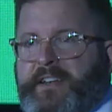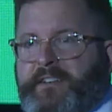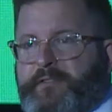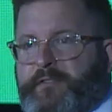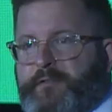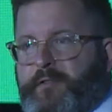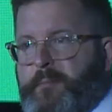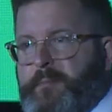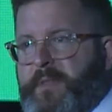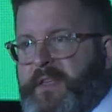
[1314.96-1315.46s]

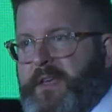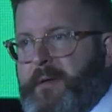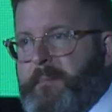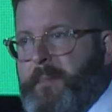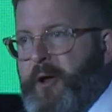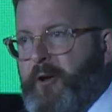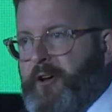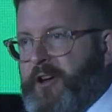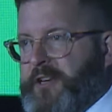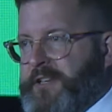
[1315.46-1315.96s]
from the
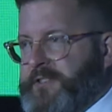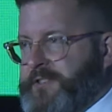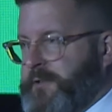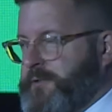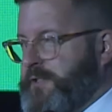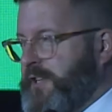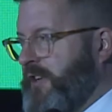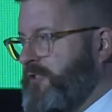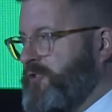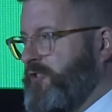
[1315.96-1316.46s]
American
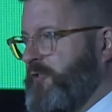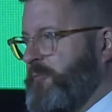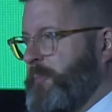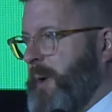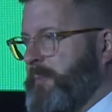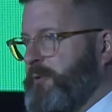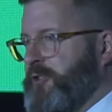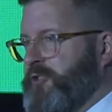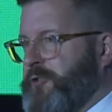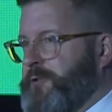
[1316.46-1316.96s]
Association of
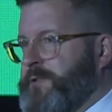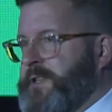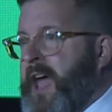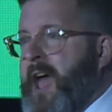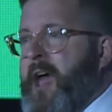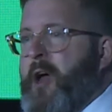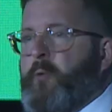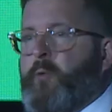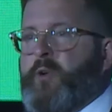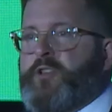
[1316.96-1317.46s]
Publishers,
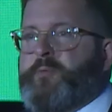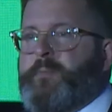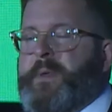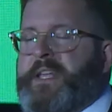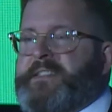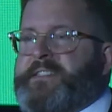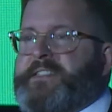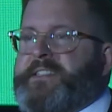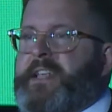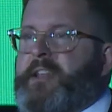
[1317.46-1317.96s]
which
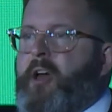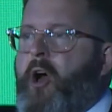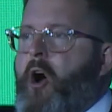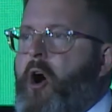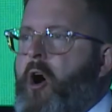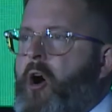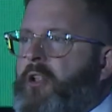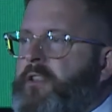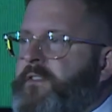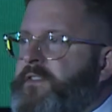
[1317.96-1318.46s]
means that
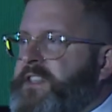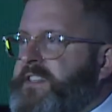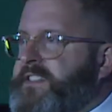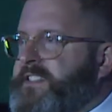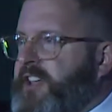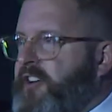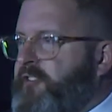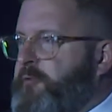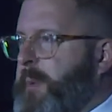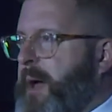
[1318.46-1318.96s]
all of the
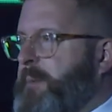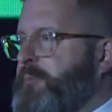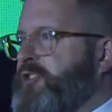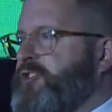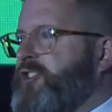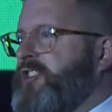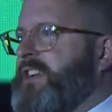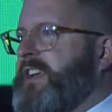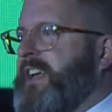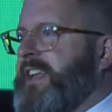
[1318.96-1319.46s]
self
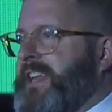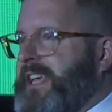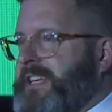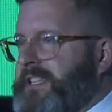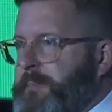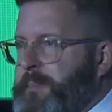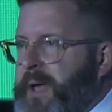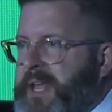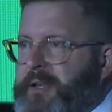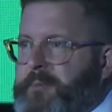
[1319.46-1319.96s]
publishing and
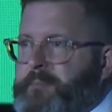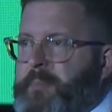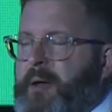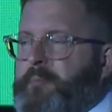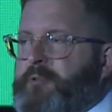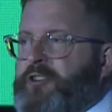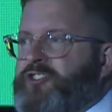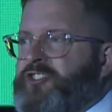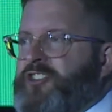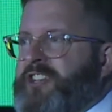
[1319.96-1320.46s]
independent
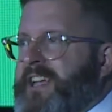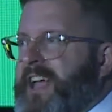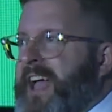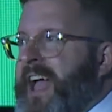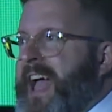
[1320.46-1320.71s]
publishing